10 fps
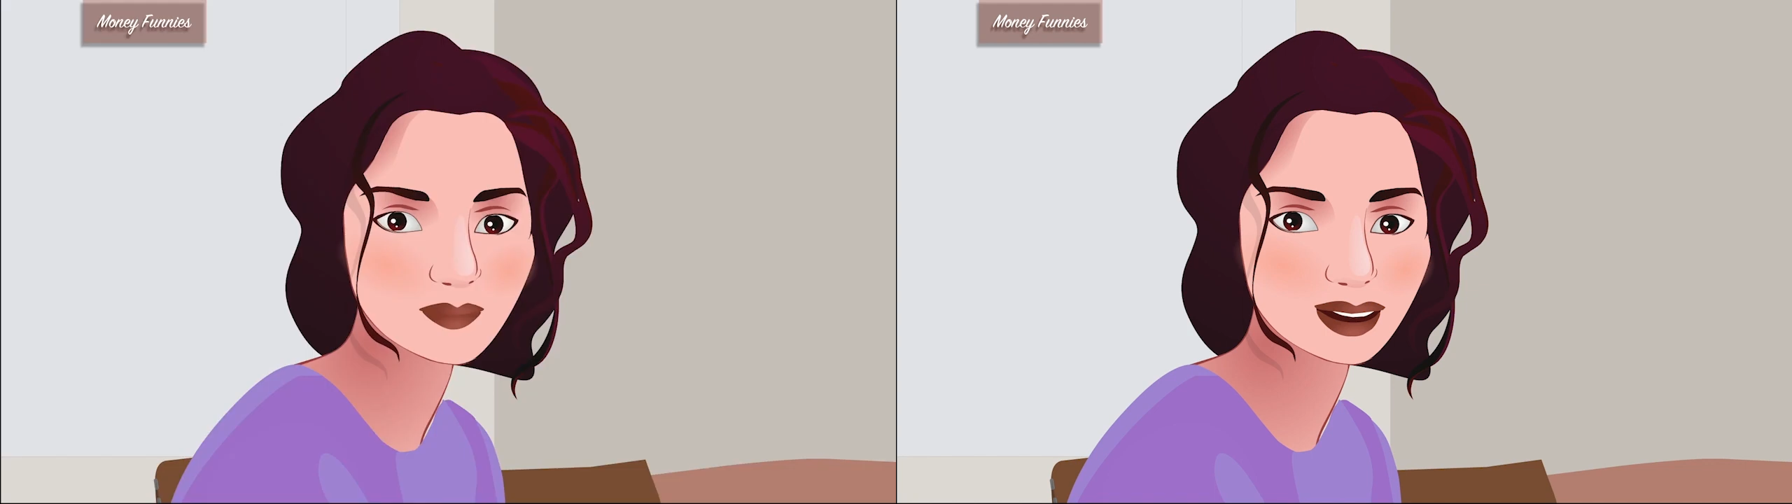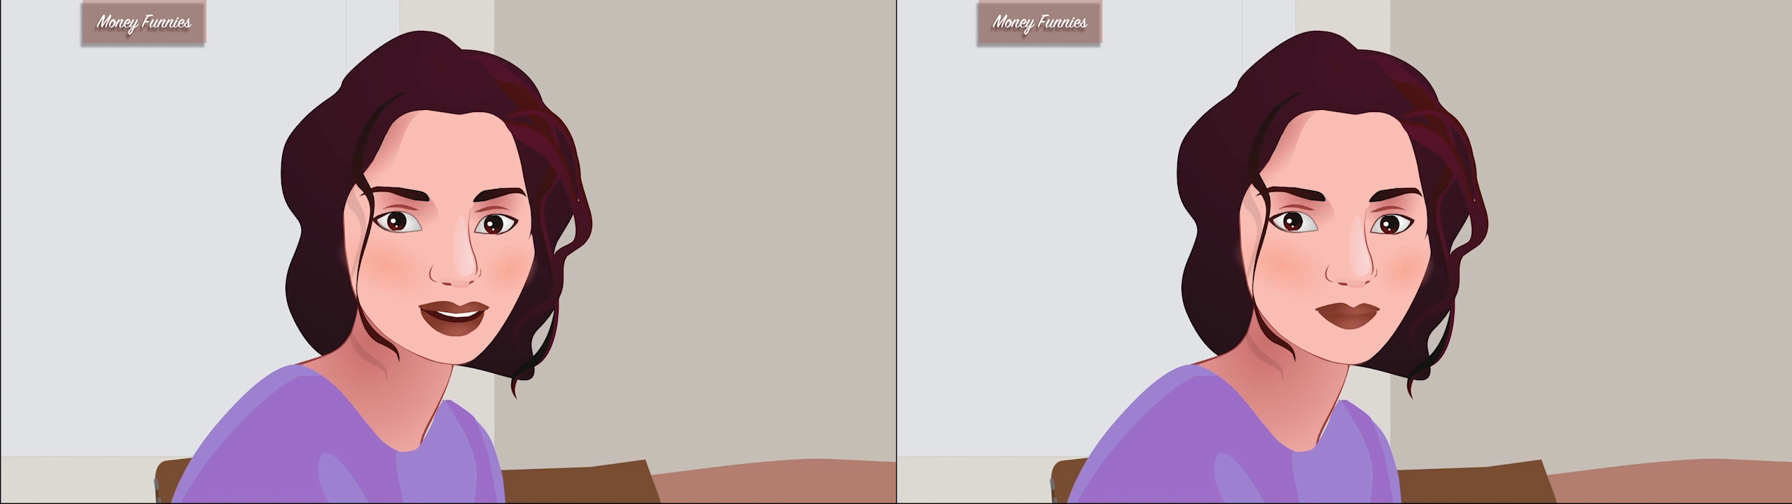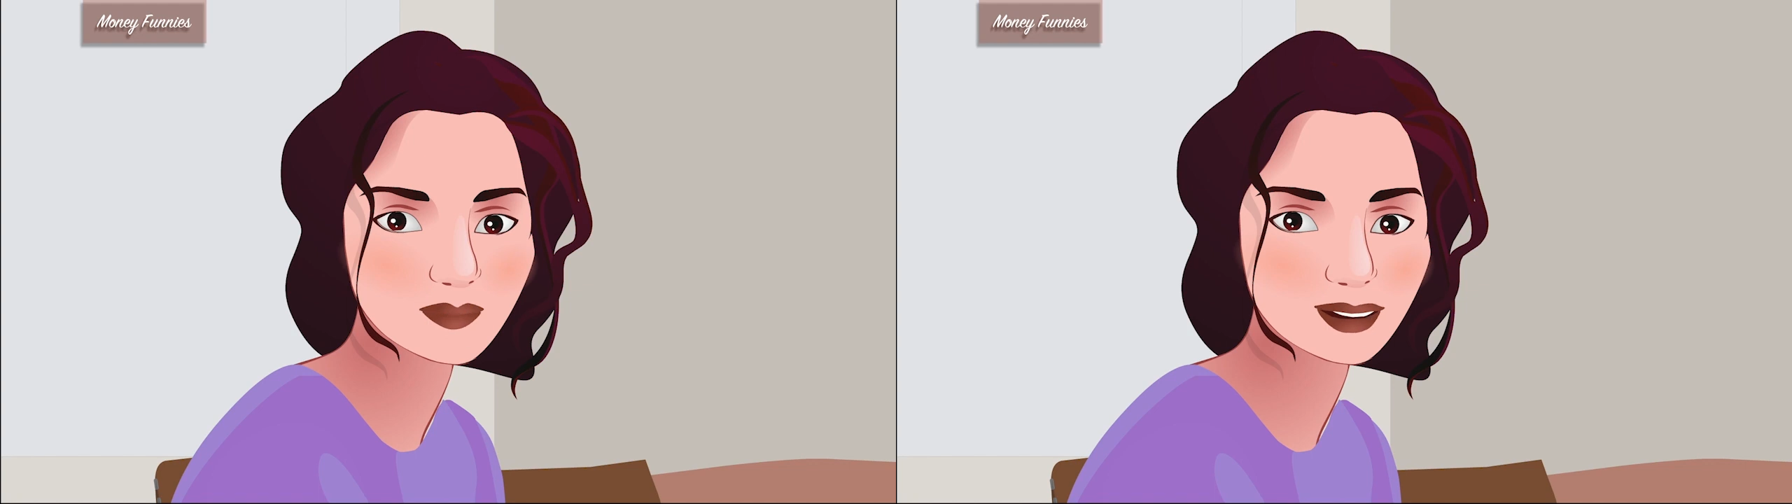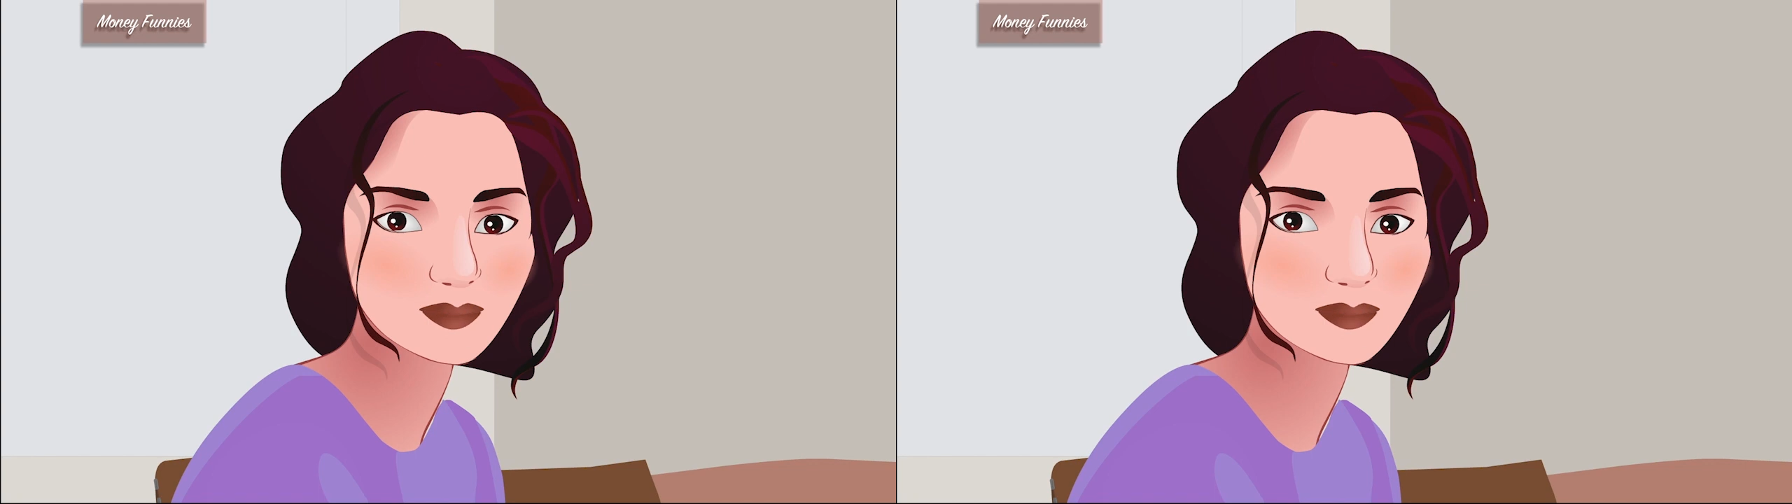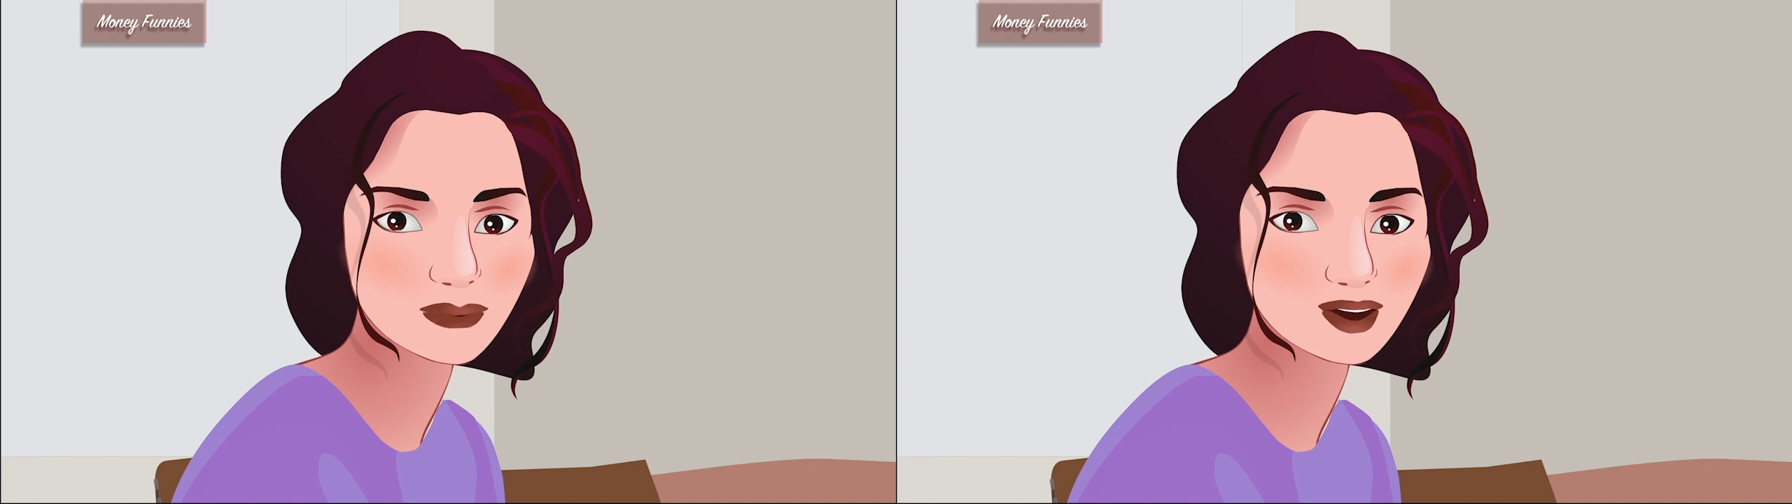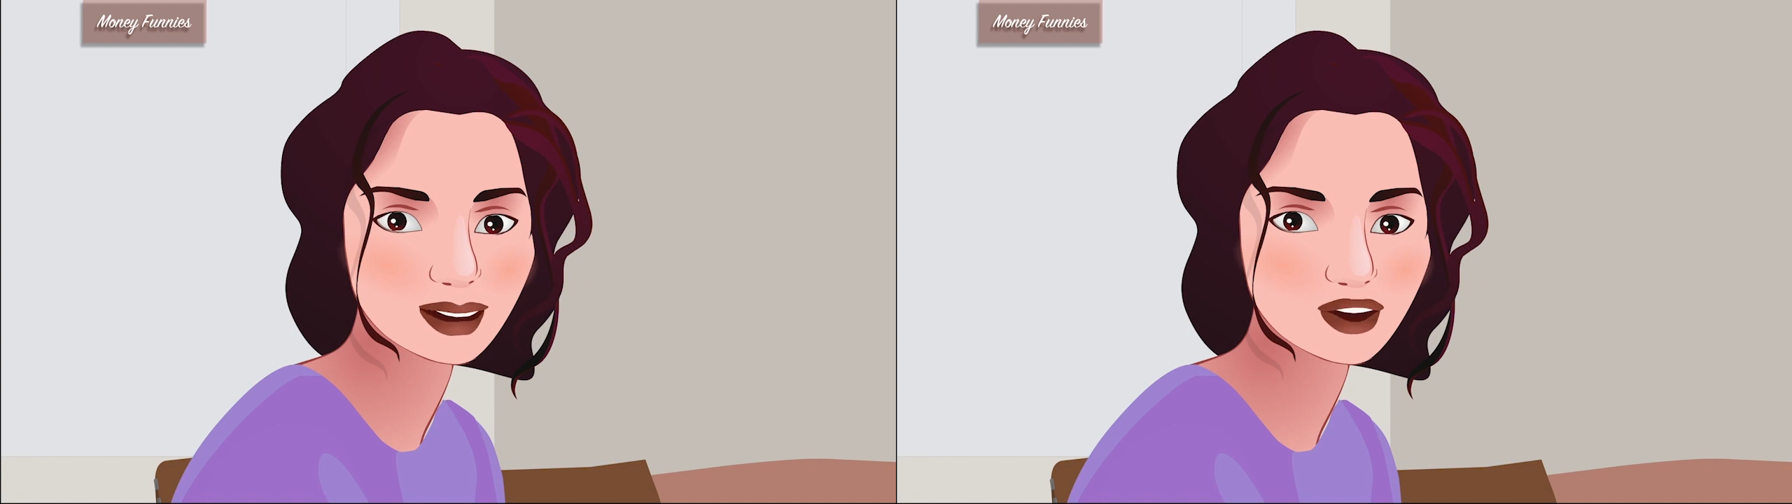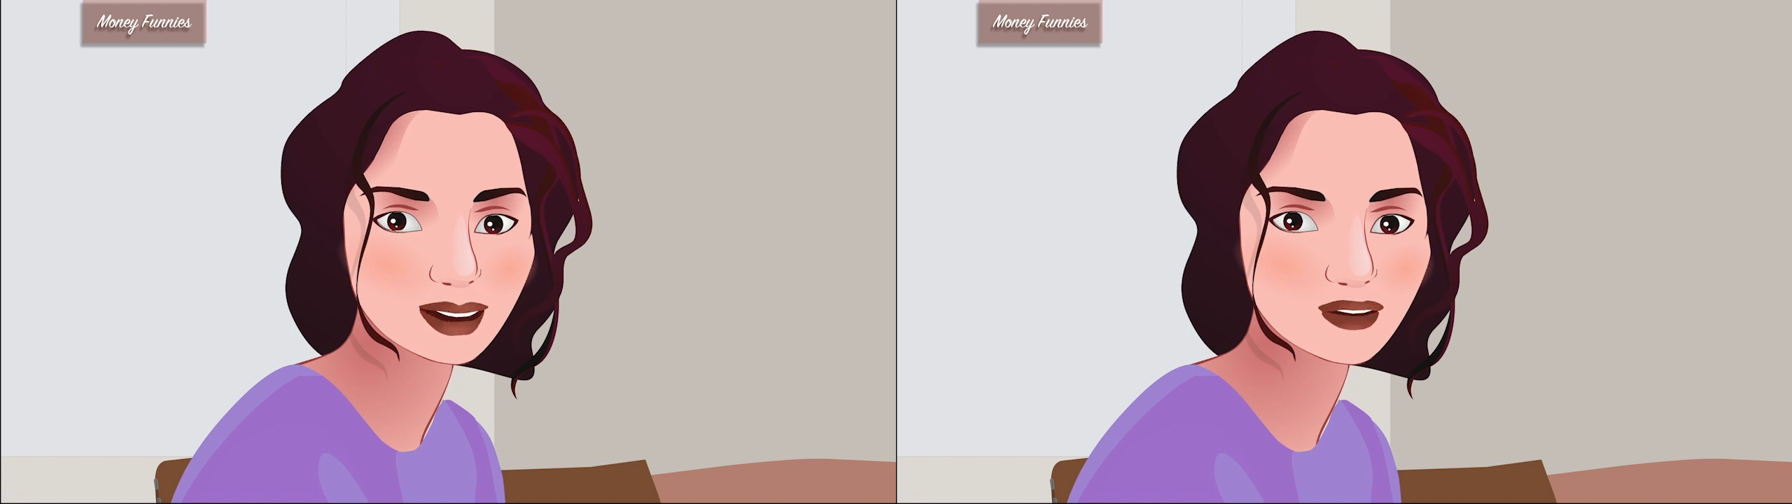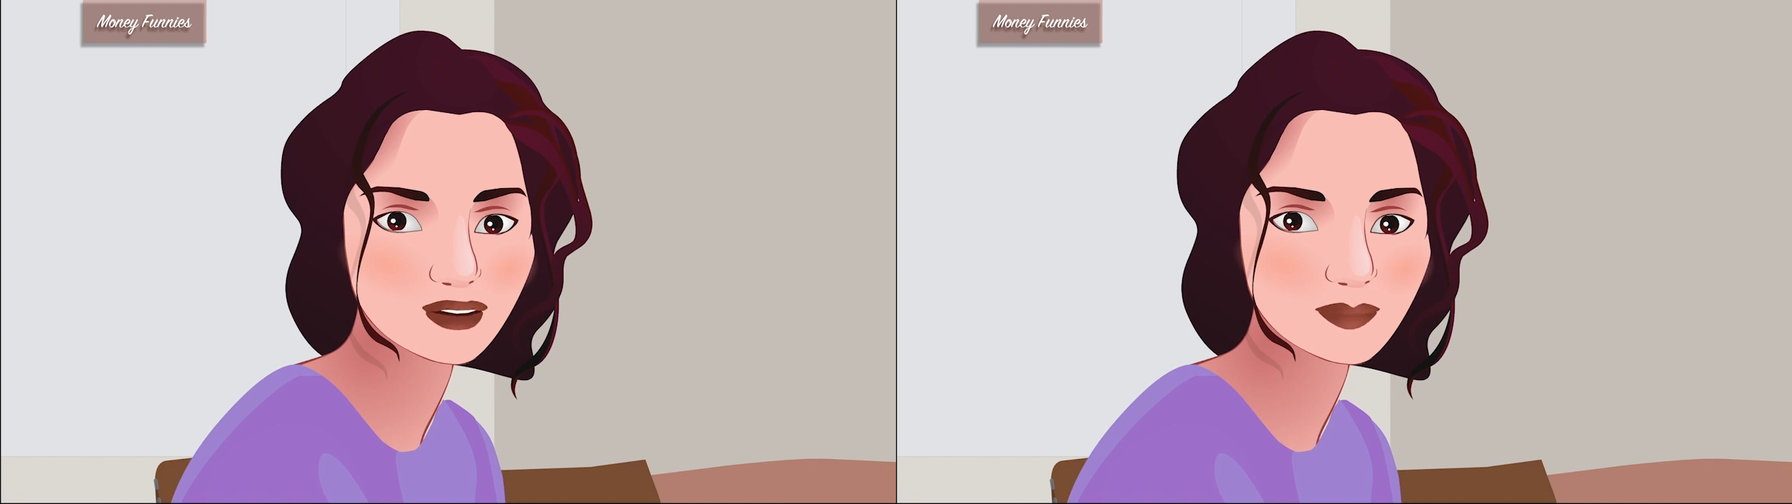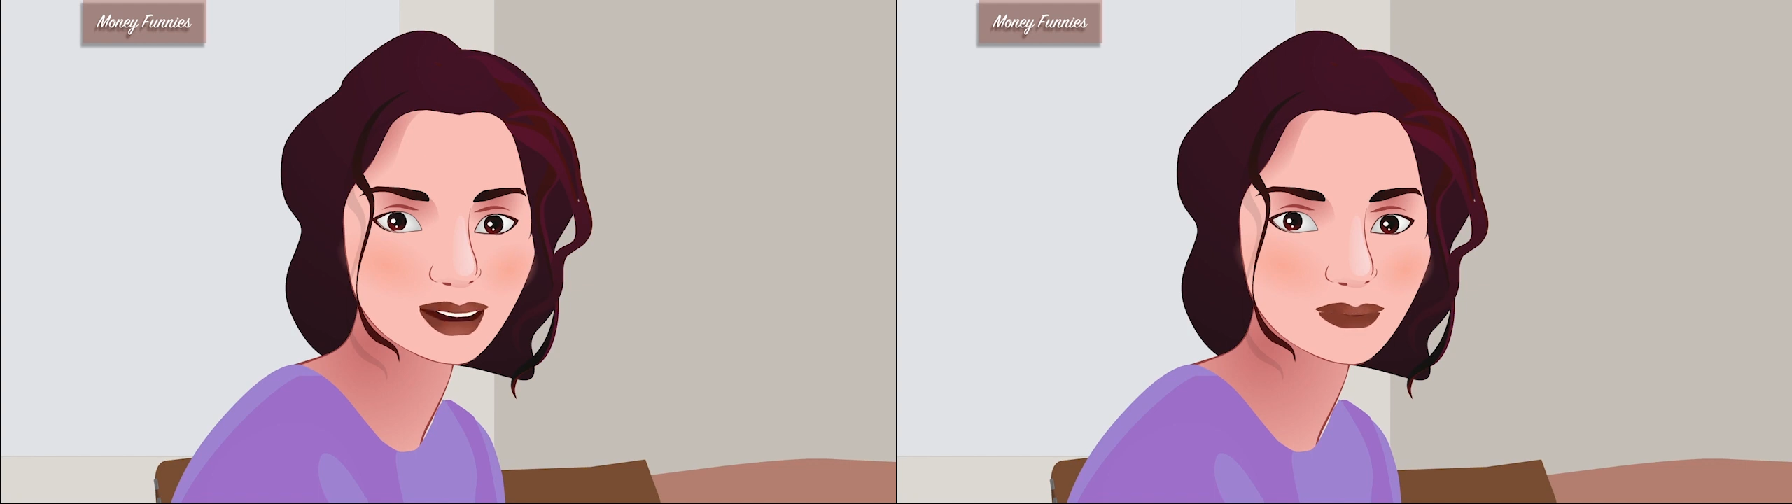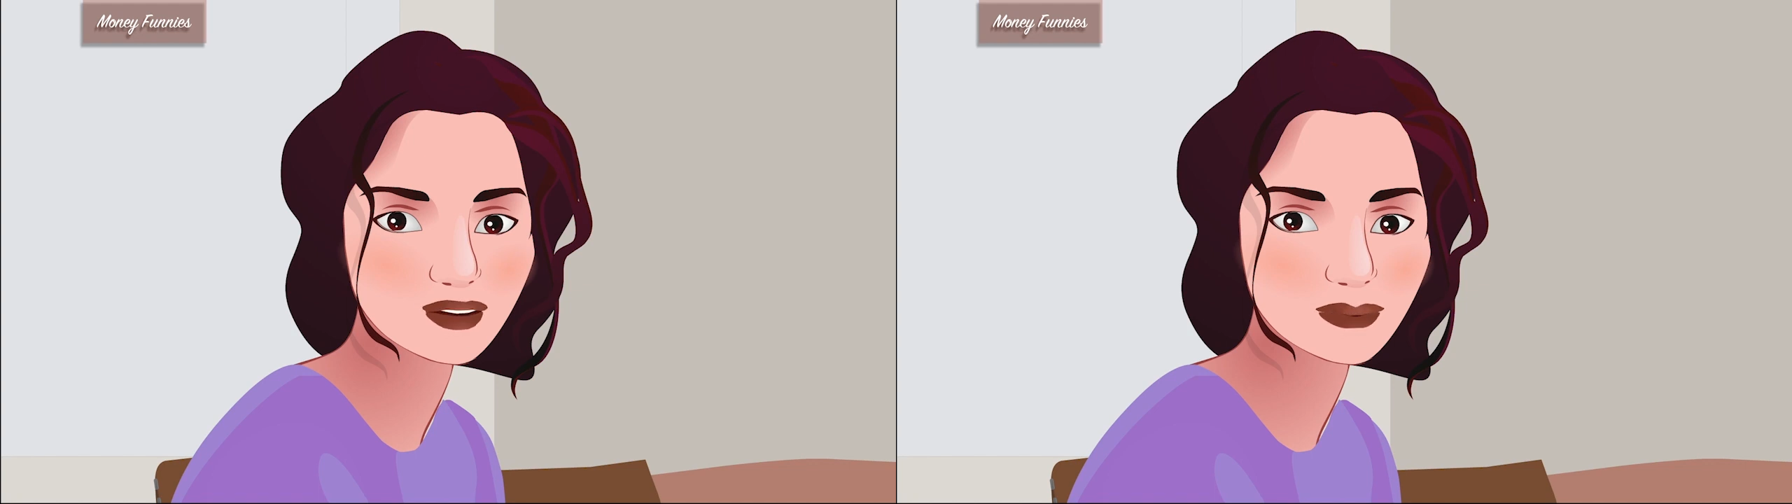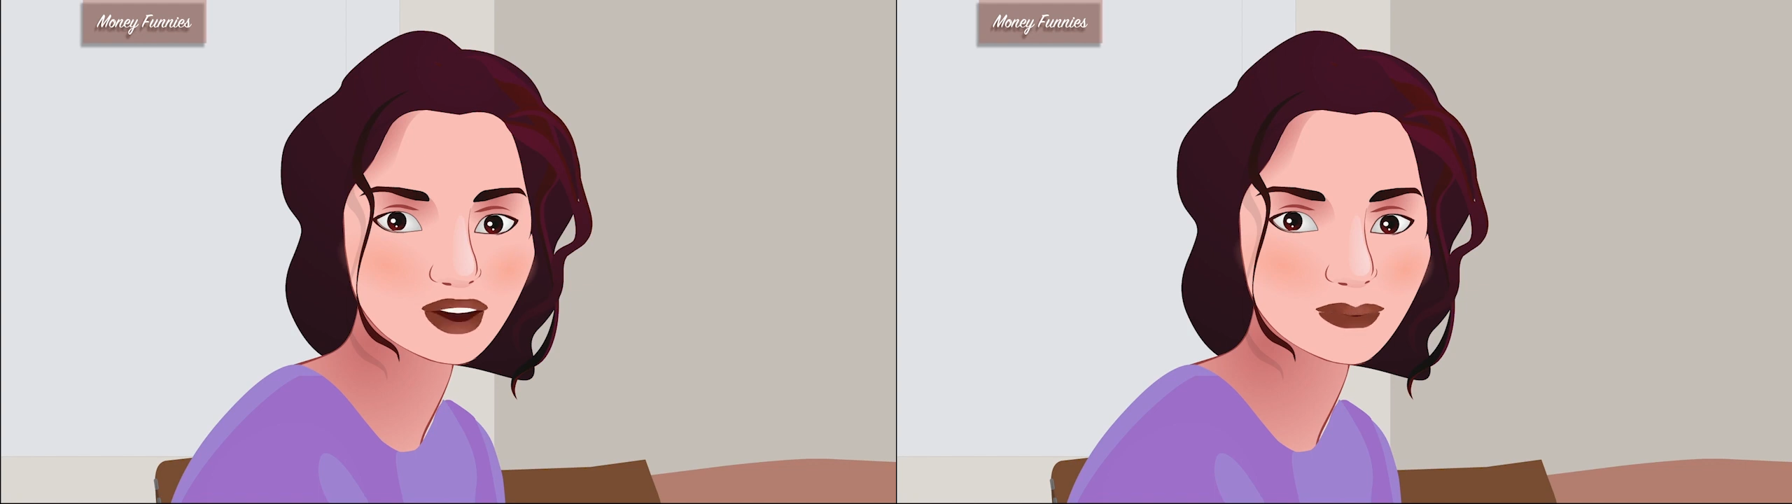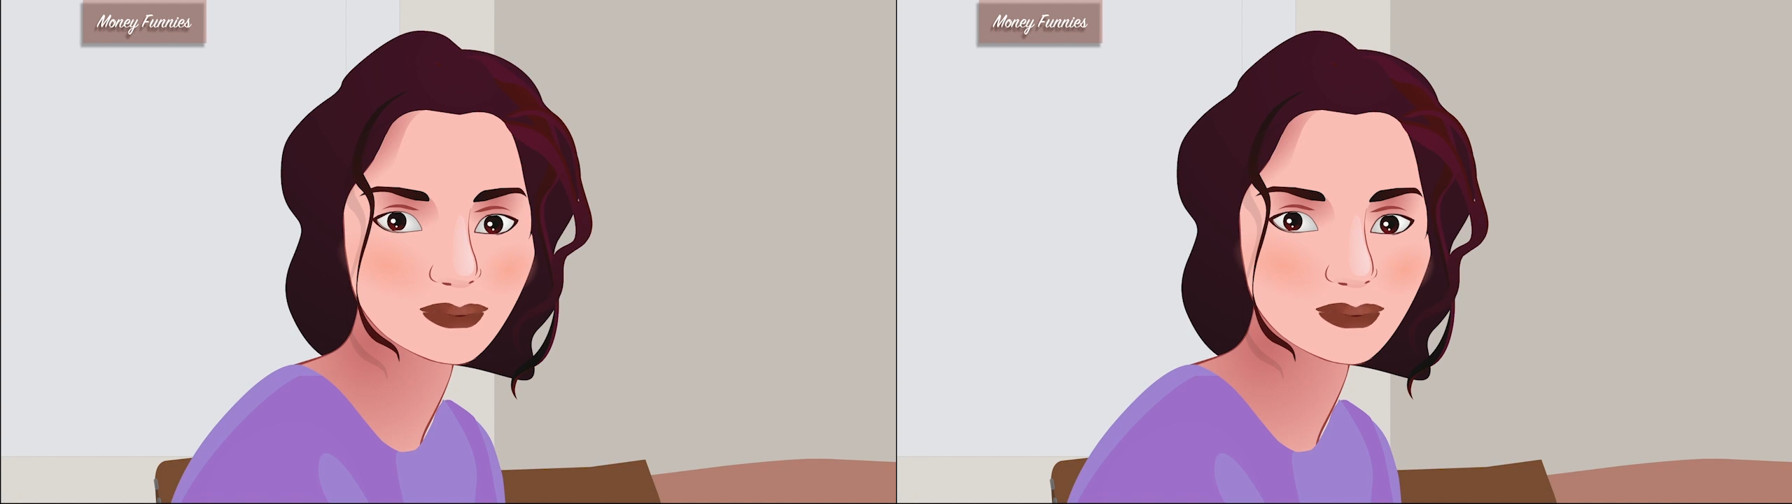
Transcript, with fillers: Wait, my head is starting to spin with